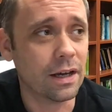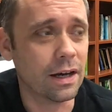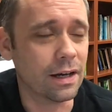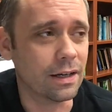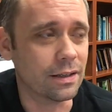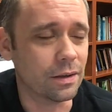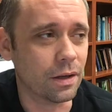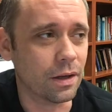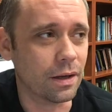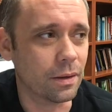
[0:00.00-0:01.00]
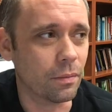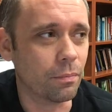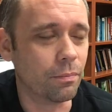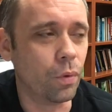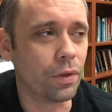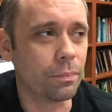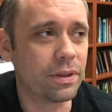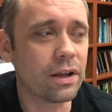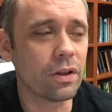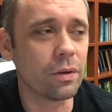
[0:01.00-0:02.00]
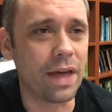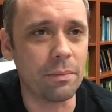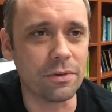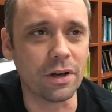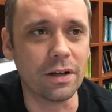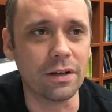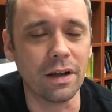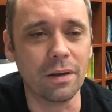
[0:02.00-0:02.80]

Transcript: Particularly with Amazon,